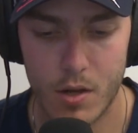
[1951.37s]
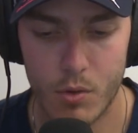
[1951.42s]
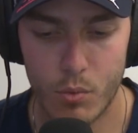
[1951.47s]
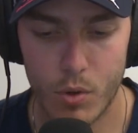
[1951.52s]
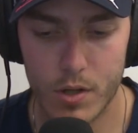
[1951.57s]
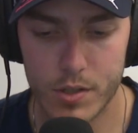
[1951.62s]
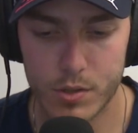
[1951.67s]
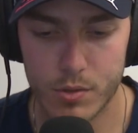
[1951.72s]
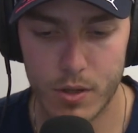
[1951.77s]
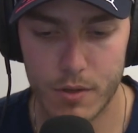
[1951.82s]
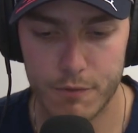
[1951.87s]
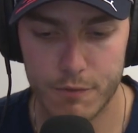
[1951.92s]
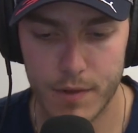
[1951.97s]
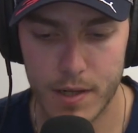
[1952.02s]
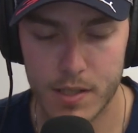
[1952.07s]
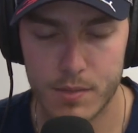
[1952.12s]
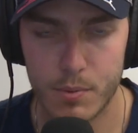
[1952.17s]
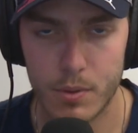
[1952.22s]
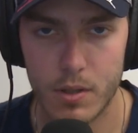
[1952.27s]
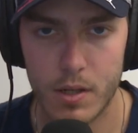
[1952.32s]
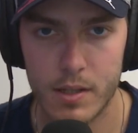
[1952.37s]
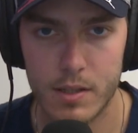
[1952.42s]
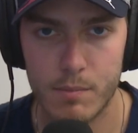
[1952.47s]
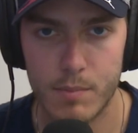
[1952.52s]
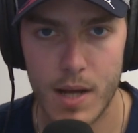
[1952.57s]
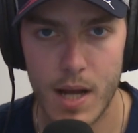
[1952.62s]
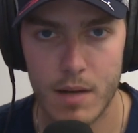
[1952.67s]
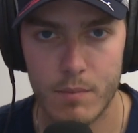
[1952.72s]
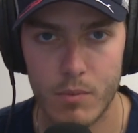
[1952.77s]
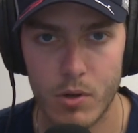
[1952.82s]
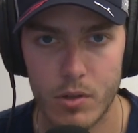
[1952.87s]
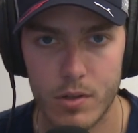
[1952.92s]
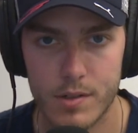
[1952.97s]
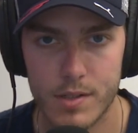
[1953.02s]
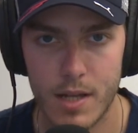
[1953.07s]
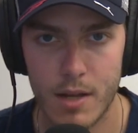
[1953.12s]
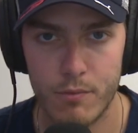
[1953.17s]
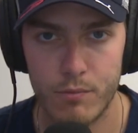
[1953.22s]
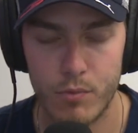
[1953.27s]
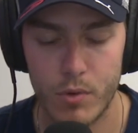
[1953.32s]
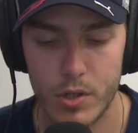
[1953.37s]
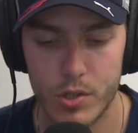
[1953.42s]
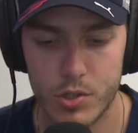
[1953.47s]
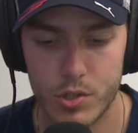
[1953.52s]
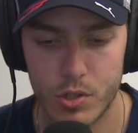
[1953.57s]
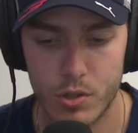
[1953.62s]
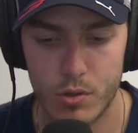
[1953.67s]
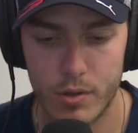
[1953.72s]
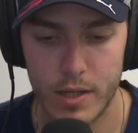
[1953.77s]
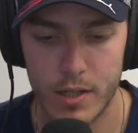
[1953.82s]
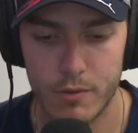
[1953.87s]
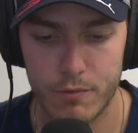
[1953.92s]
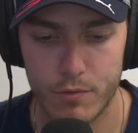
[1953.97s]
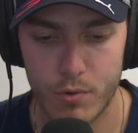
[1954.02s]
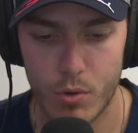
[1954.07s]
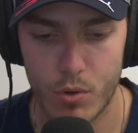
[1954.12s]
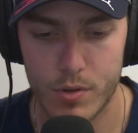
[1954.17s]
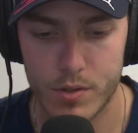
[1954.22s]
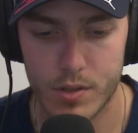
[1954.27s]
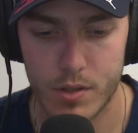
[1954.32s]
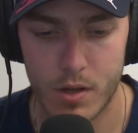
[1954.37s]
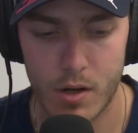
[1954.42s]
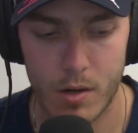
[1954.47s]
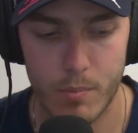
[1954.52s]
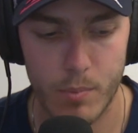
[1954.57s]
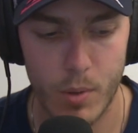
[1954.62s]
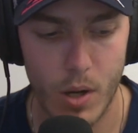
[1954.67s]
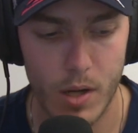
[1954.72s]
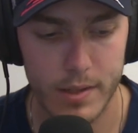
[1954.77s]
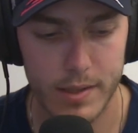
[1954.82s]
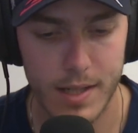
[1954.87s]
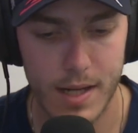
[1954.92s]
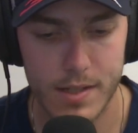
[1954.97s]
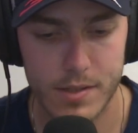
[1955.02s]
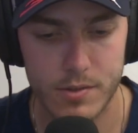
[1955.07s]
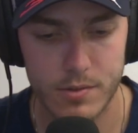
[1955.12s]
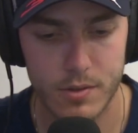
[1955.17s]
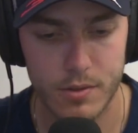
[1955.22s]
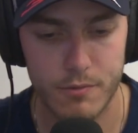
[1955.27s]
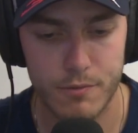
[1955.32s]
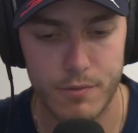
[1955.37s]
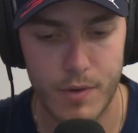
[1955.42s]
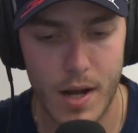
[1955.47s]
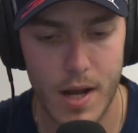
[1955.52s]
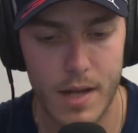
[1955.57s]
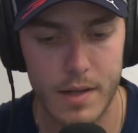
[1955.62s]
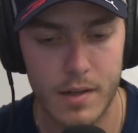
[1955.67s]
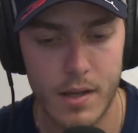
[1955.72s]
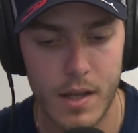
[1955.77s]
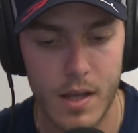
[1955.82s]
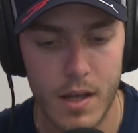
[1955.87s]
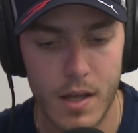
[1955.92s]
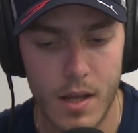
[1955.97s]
We're also on Facebook on the BackMarkers F1 Show, and of course our podcast you can find